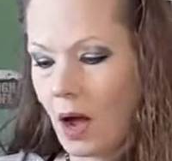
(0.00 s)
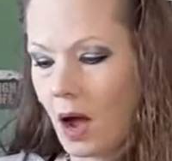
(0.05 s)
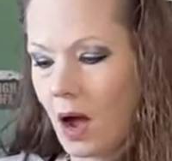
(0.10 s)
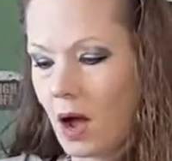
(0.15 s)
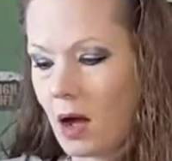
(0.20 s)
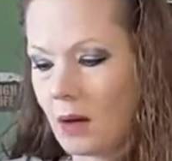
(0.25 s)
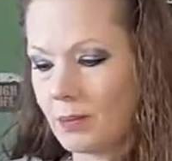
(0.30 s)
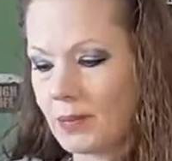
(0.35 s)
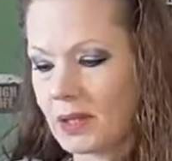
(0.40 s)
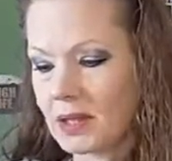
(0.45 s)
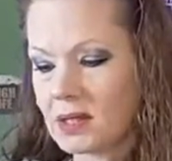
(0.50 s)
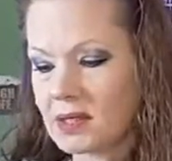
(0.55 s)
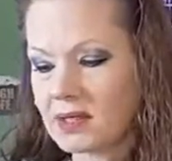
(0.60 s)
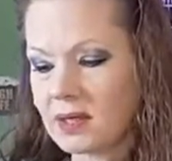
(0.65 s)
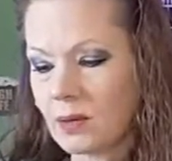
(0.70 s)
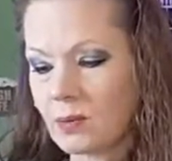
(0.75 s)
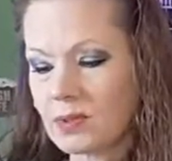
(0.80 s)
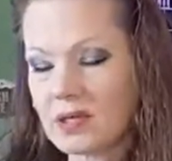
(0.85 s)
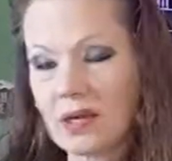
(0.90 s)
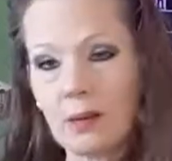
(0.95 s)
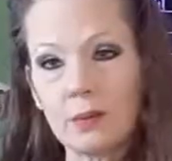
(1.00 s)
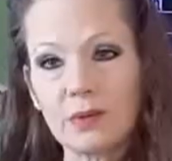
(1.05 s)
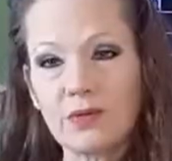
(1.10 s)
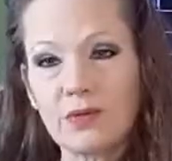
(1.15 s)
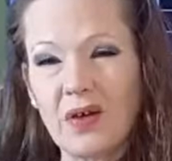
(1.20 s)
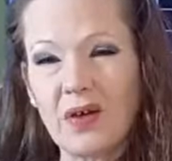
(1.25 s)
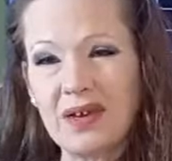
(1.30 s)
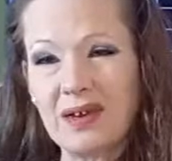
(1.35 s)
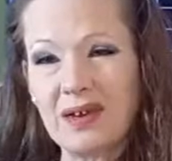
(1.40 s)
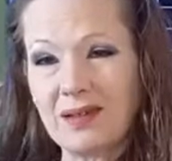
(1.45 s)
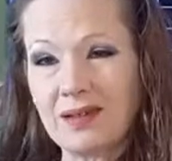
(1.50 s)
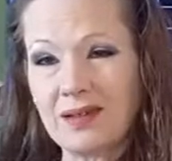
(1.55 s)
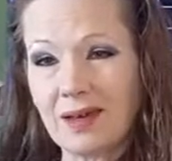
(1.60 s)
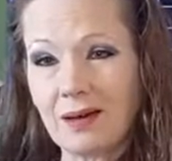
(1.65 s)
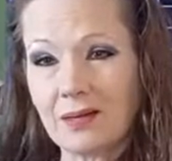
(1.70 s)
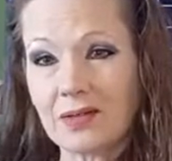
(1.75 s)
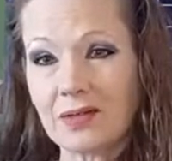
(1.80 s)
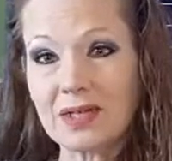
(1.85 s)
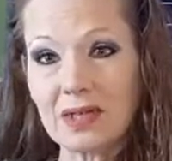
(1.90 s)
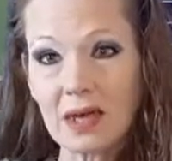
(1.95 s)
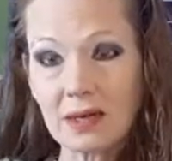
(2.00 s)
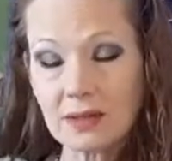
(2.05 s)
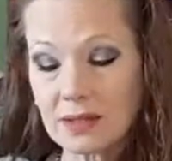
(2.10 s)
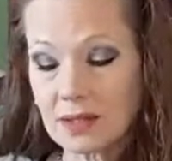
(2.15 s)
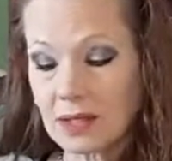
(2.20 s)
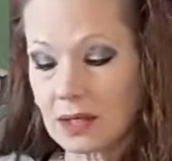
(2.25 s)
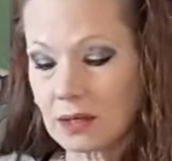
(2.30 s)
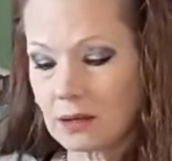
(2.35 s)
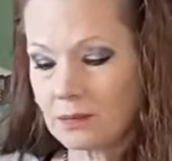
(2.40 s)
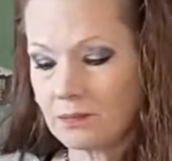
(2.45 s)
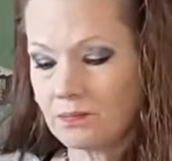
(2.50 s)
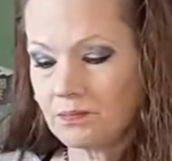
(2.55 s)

At least I wasn't able to find anything on the testing.